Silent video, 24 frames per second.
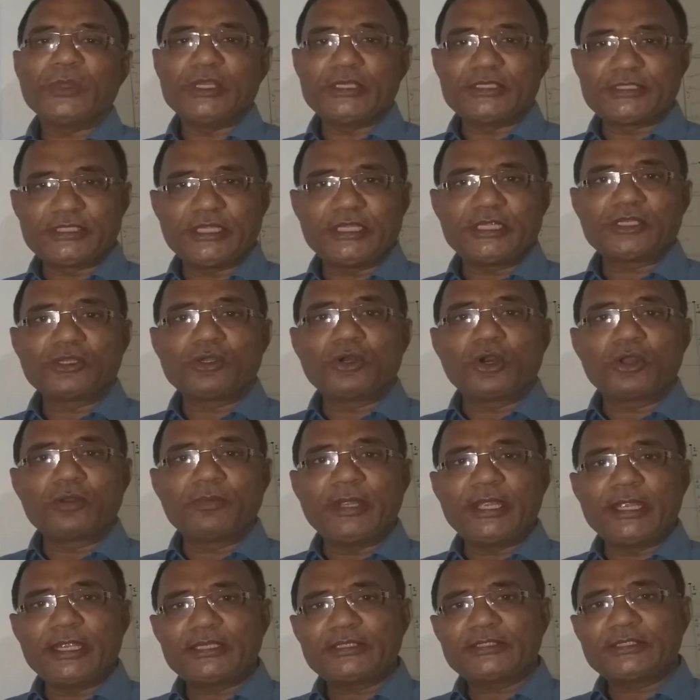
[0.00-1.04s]
state
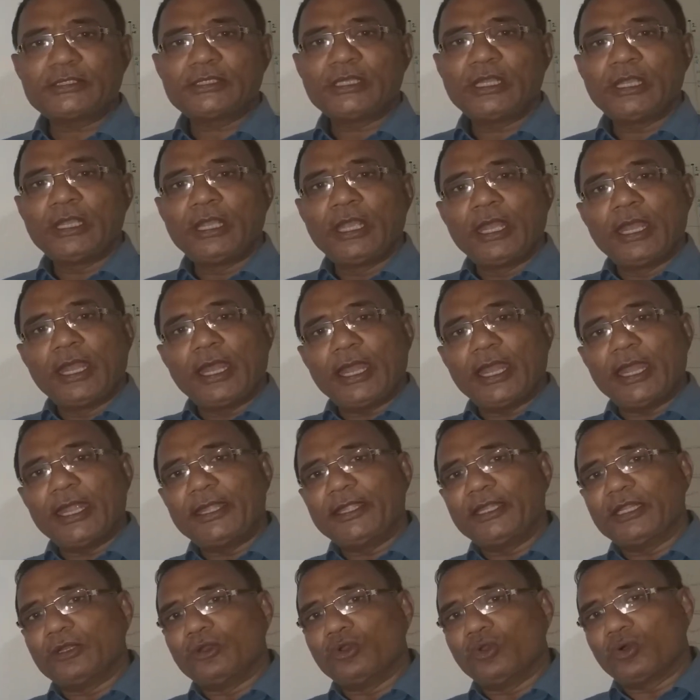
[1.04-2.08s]
governments,
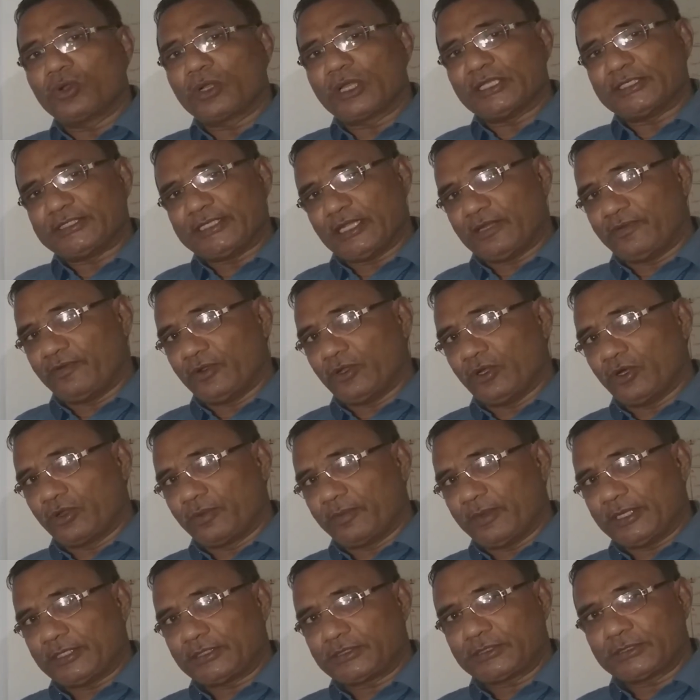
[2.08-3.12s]
and local
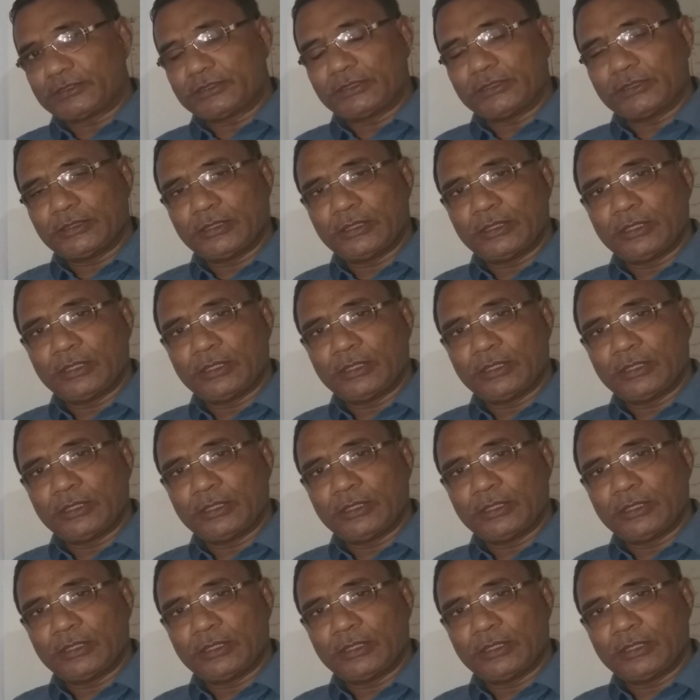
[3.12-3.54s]
self-governments.